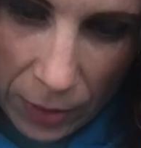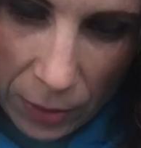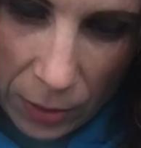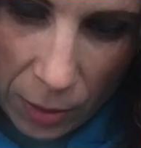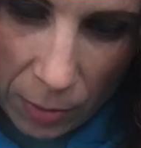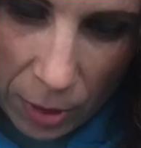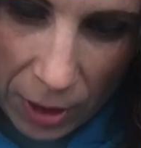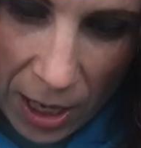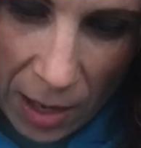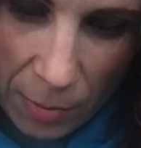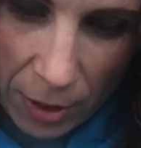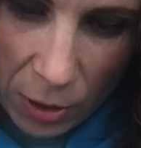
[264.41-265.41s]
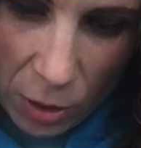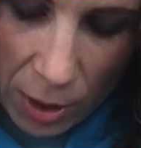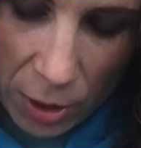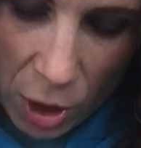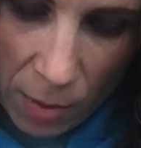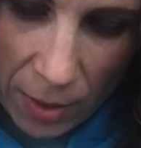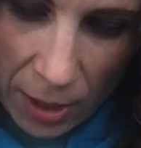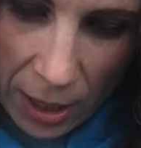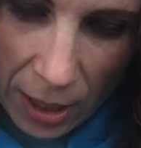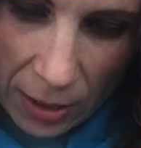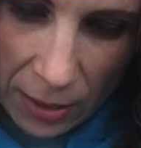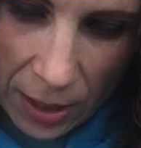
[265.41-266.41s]
So I'm going to keep my non-dominant
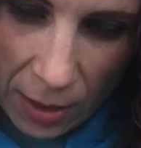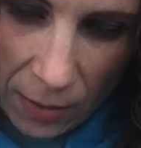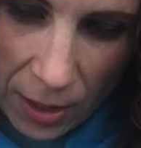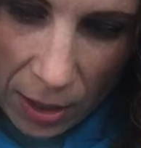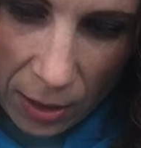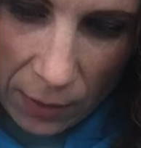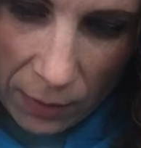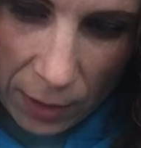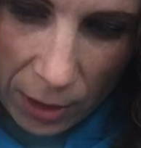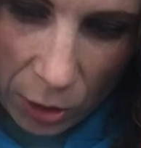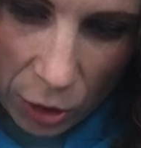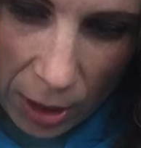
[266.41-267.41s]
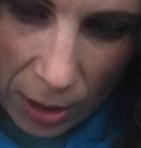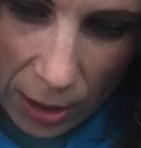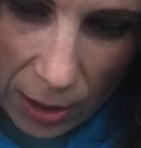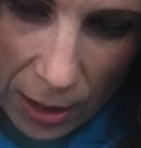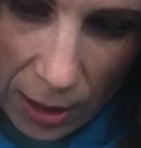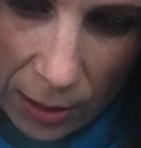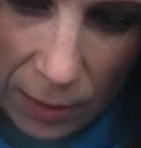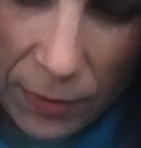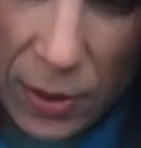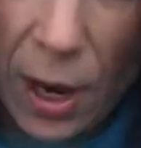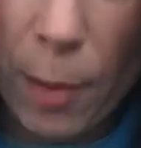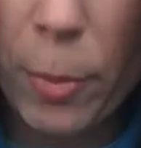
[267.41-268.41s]
hand down there and very gently let it
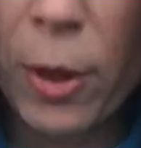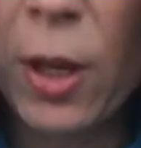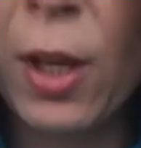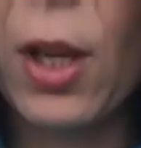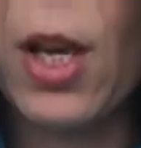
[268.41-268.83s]
lift up.